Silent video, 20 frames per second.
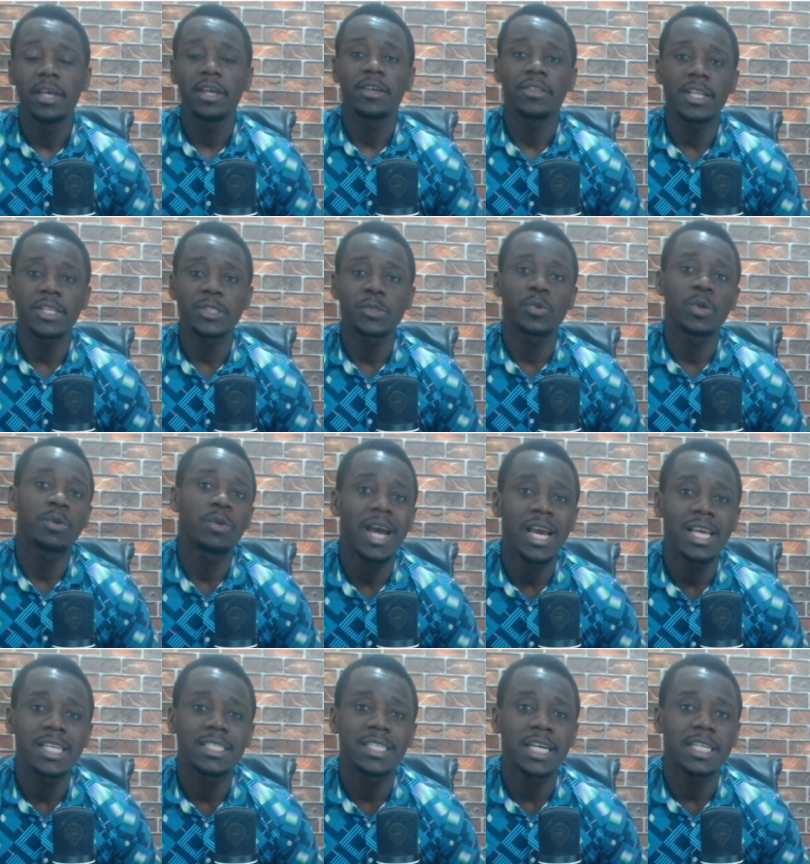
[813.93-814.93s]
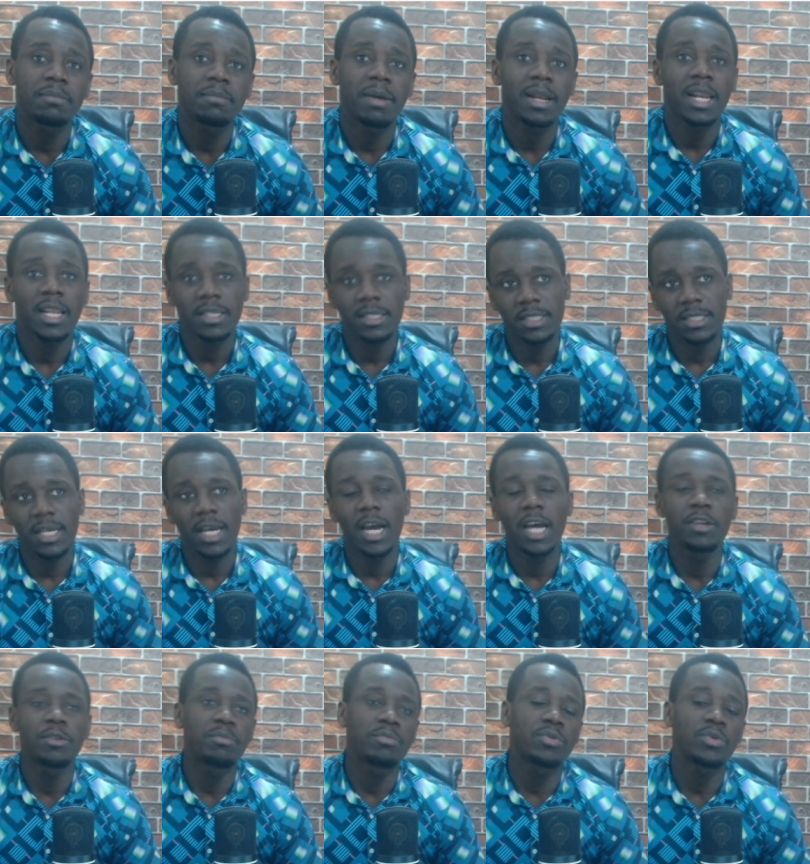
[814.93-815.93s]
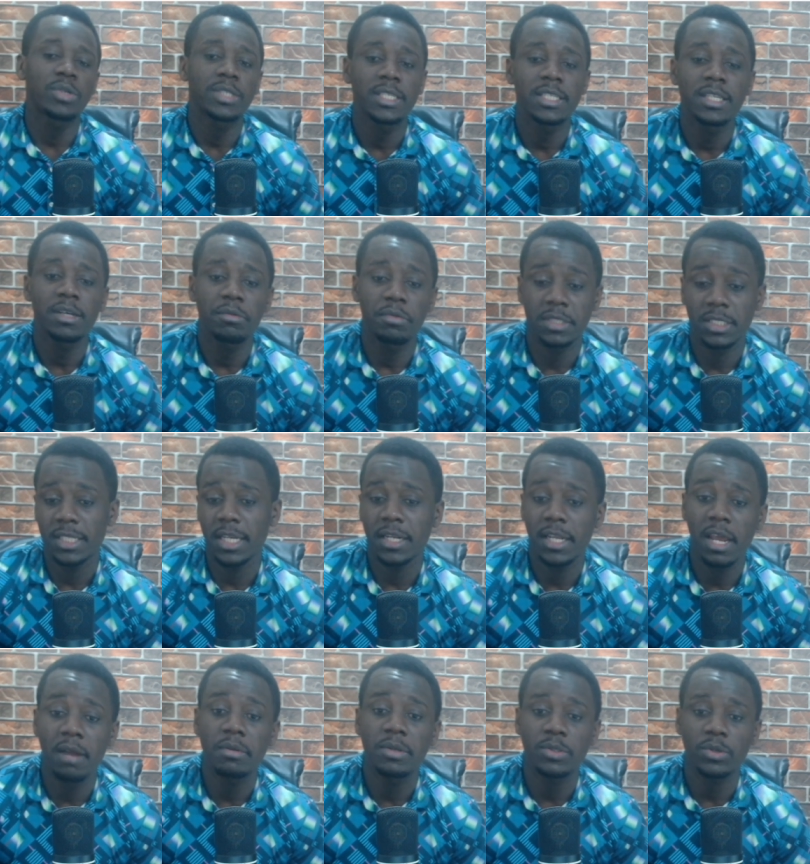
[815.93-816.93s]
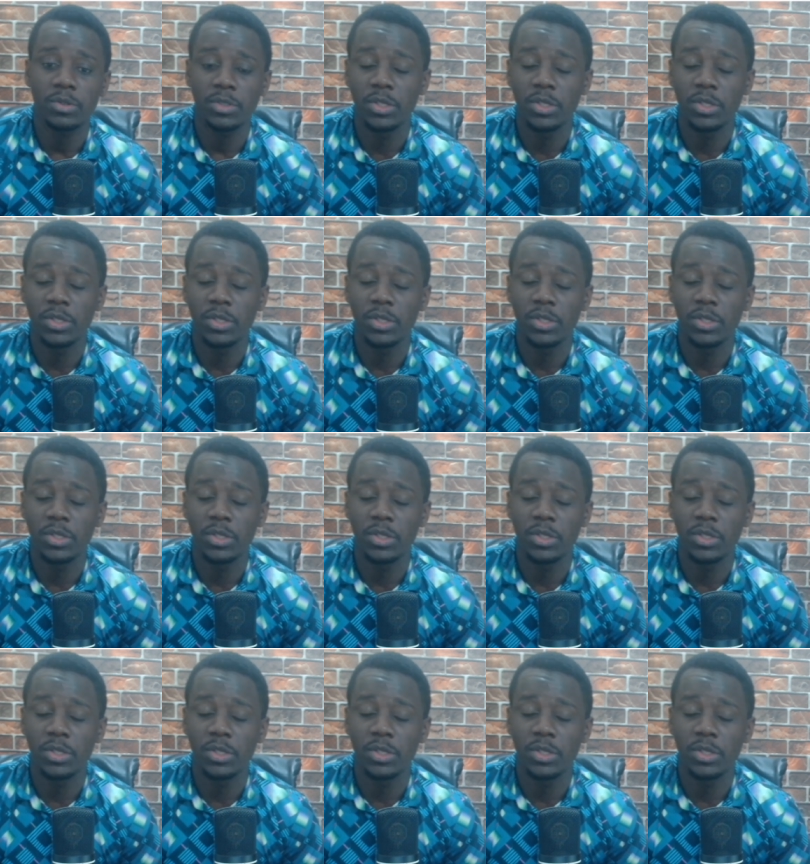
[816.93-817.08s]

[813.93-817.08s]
that's when we hijacked Malasia and brought in Christian Eriksen.